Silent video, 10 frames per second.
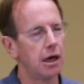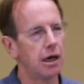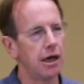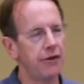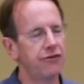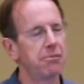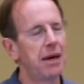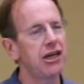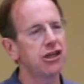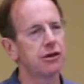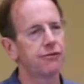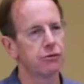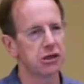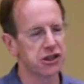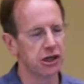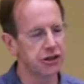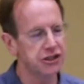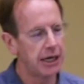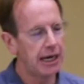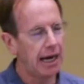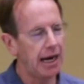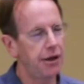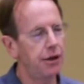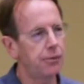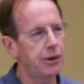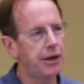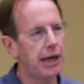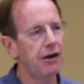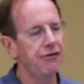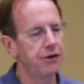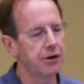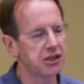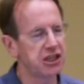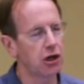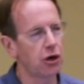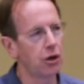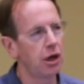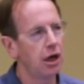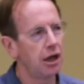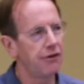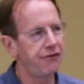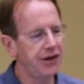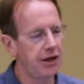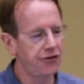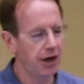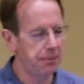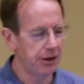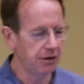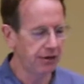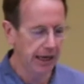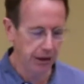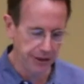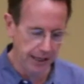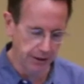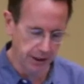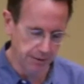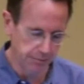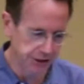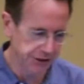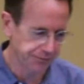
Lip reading: information for researchers, and that we are now focusing on the phenotyping of the health outcomes.